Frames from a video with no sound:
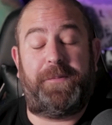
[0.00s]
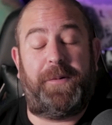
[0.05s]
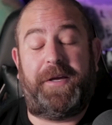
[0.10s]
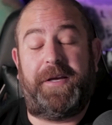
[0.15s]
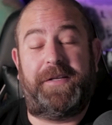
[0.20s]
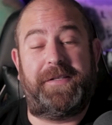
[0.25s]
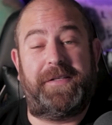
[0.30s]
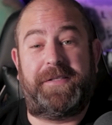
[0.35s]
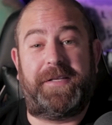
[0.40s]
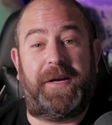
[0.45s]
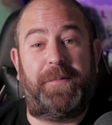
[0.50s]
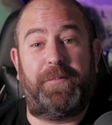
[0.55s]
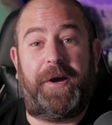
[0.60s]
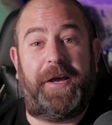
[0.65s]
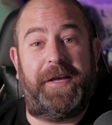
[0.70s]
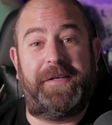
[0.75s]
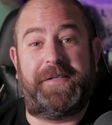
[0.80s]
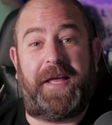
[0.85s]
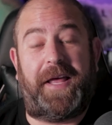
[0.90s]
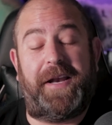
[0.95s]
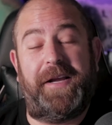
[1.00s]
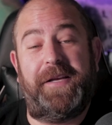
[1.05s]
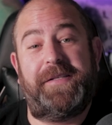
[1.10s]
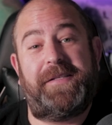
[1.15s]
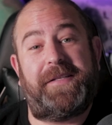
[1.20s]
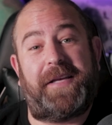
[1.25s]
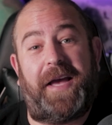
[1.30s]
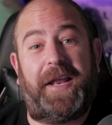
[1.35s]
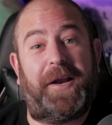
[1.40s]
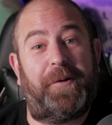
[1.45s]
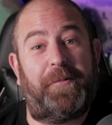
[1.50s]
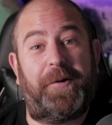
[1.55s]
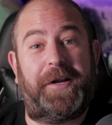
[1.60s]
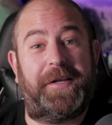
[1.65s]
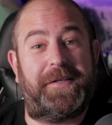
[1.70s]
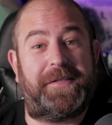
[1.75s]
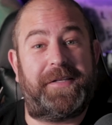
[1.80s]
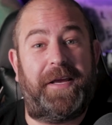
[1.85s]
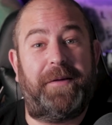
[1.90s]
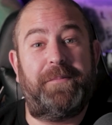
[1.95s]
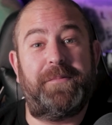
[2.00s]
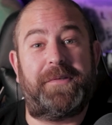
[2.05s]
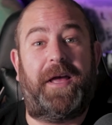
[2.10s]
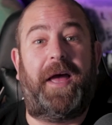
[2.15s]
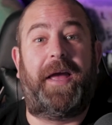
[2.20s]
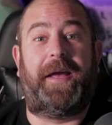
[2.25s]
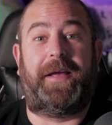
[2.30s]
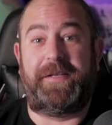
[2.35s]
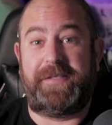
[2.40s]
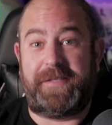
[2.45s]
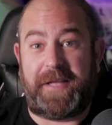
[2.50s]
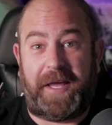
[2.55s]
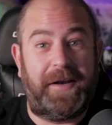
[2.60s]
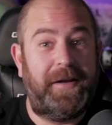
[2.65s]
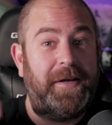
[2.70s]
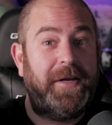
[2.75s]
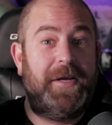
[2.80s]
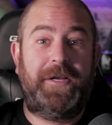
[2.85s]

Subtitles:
because in some ways that is kind of what it seems like, is that